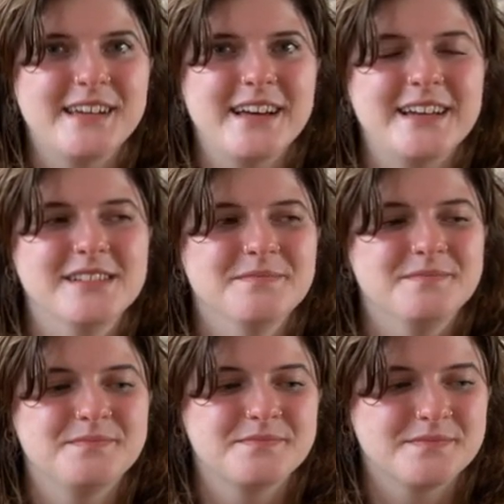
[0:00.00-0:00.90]

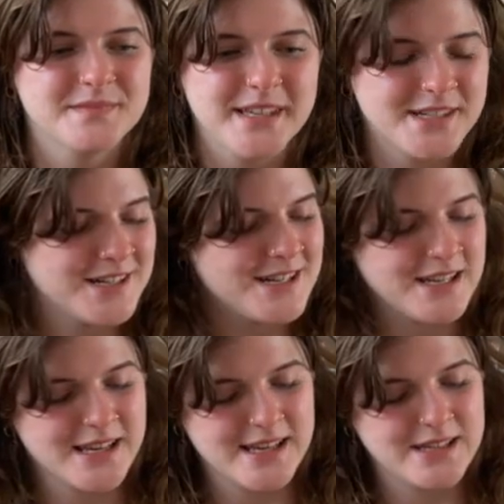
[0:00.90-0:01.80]
um, and turning
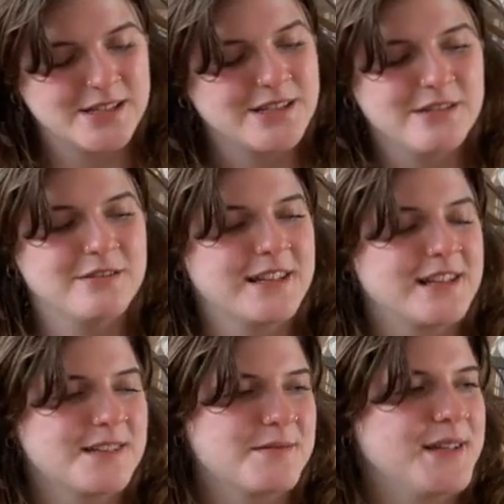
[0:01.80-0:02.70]
it into like
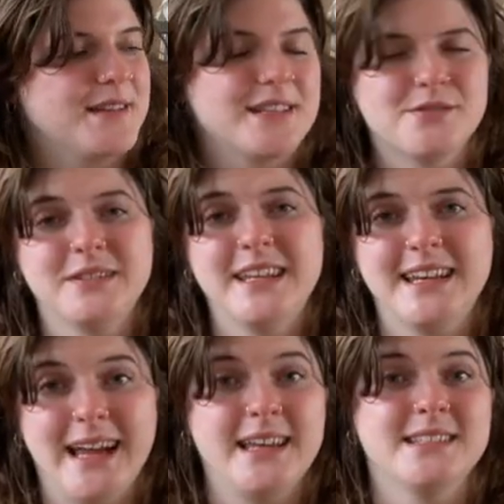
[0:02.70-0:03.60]
something that's really
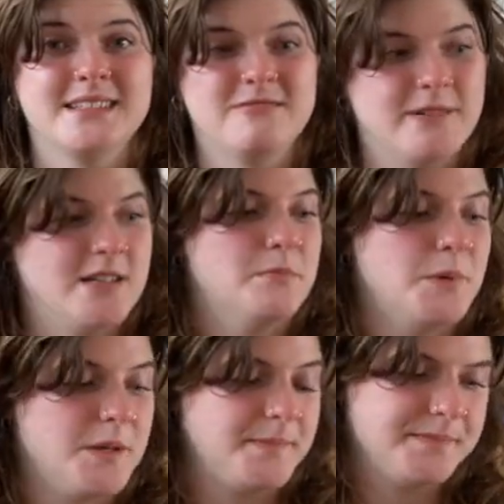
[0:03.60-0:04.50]
nice and
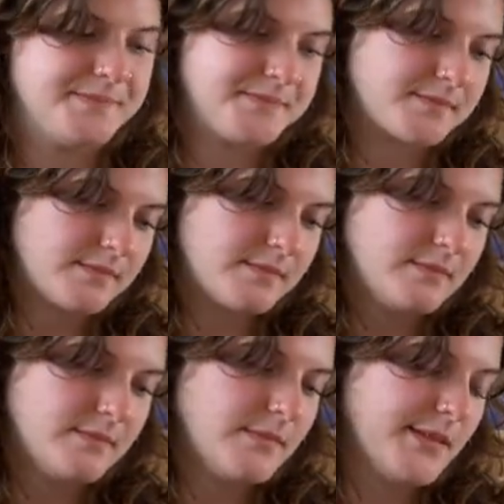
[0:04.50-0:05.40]
wearable.
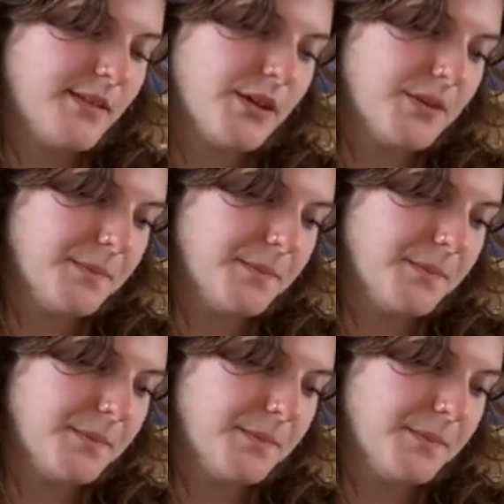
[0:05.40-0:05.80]
So